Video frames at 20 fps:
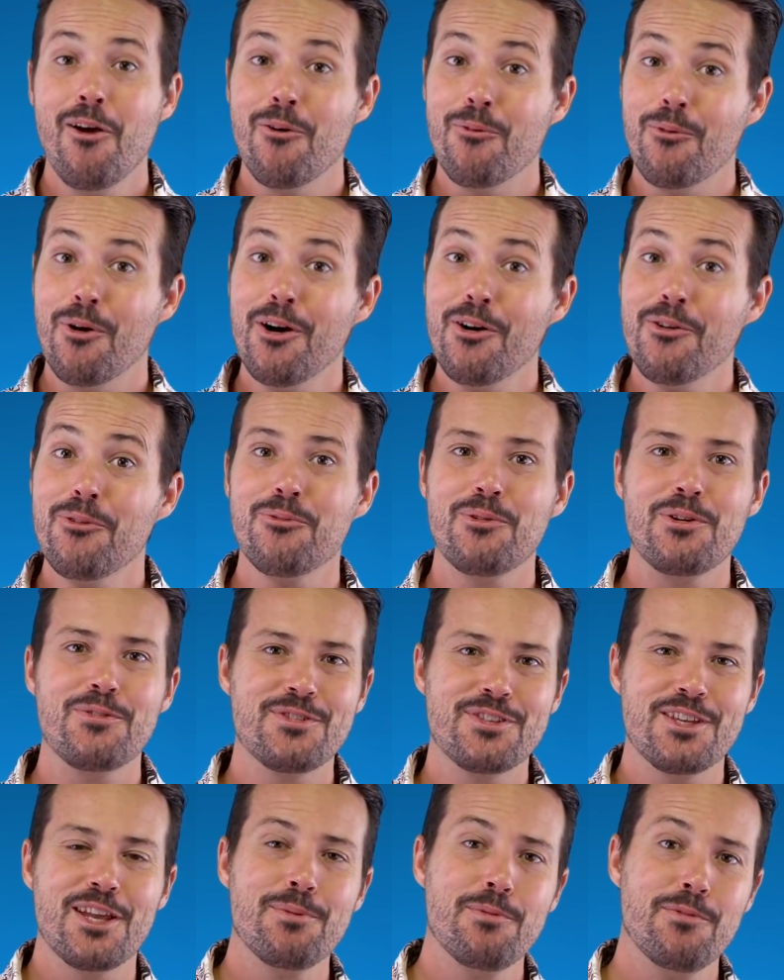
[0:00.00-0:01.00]
Well, we've
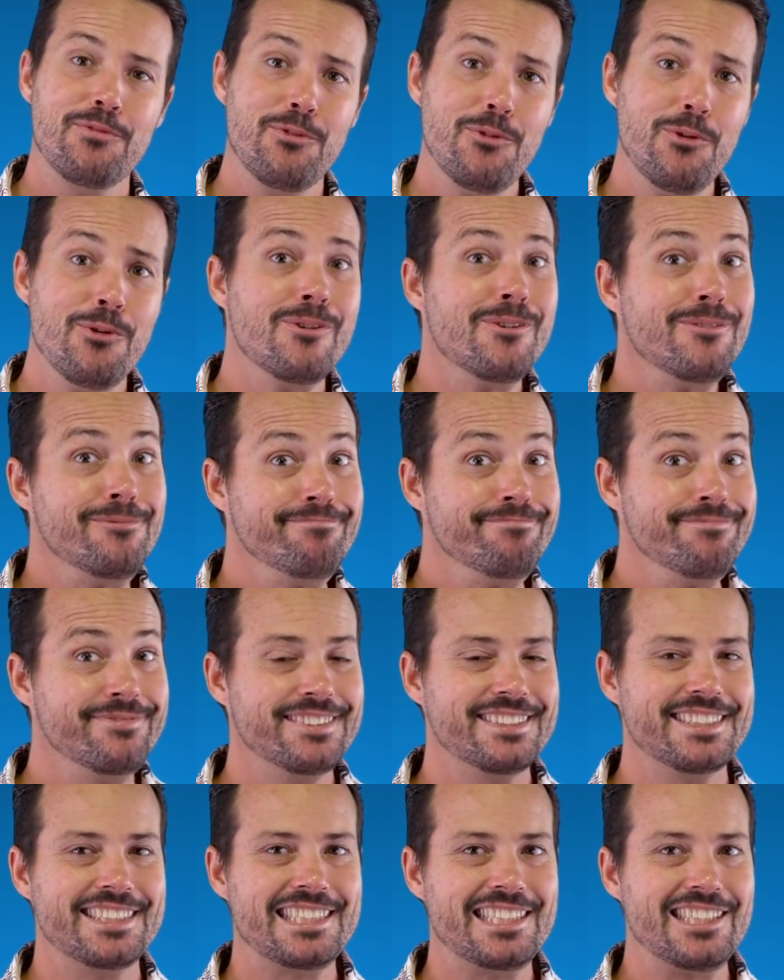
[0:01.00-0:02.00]
said it before,
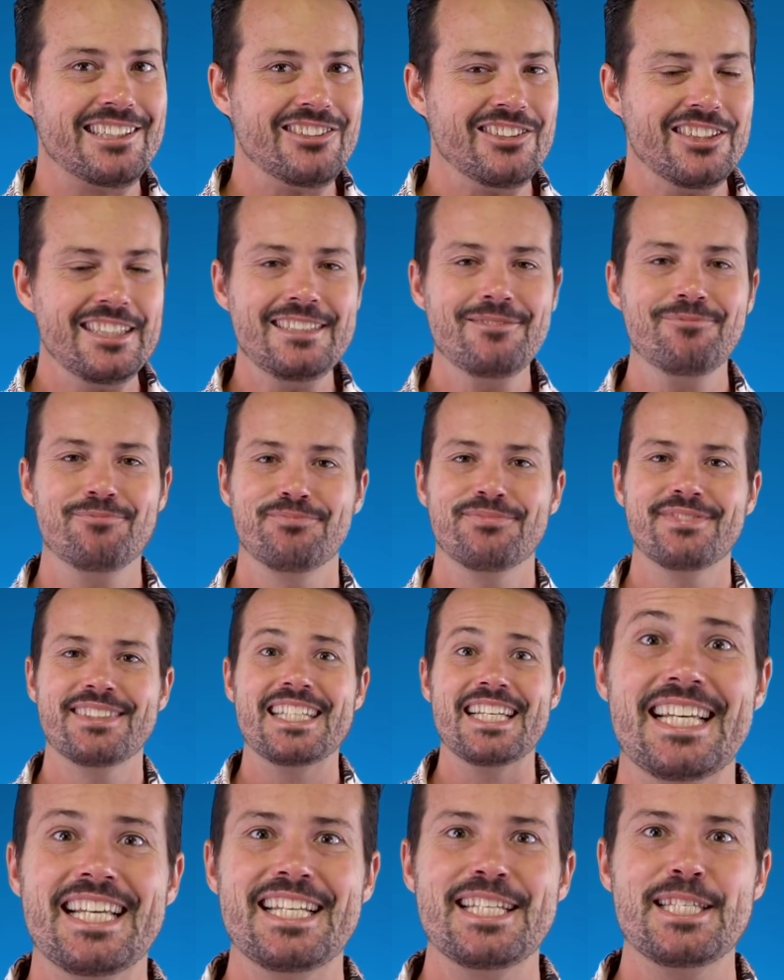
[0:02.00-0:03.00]
and sorry,
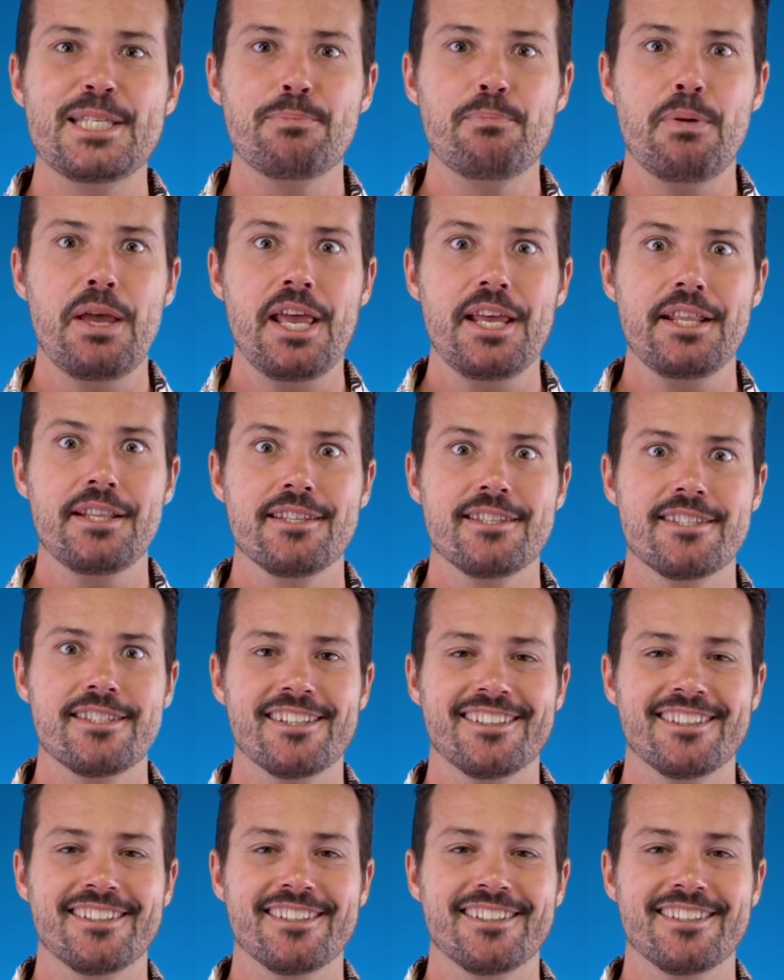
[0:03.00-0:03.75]
it depends.